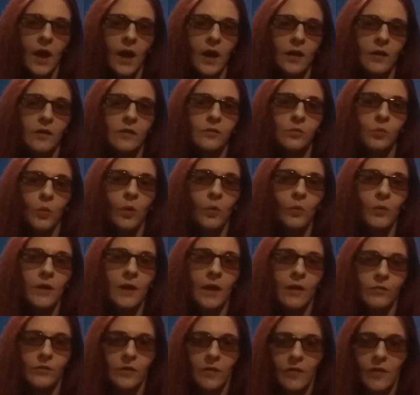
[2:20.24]
And what we
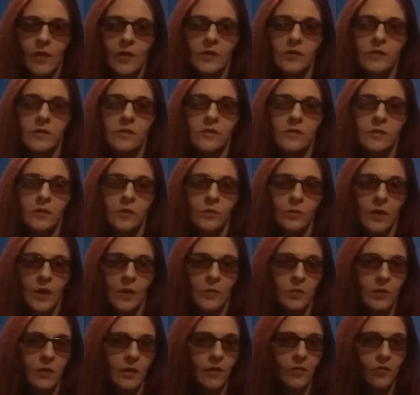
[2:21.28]
have decided to do now,
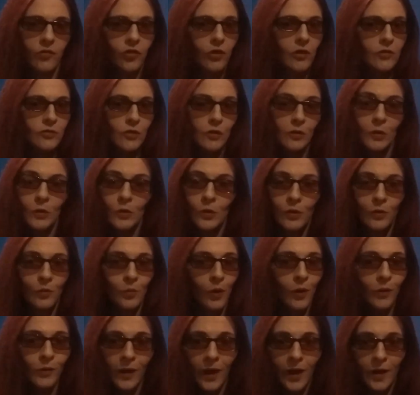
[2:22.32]
because Change.org
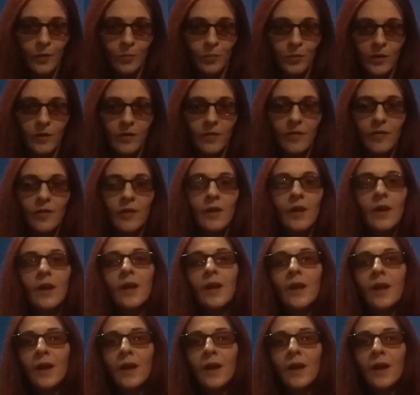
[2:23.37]
won't help us,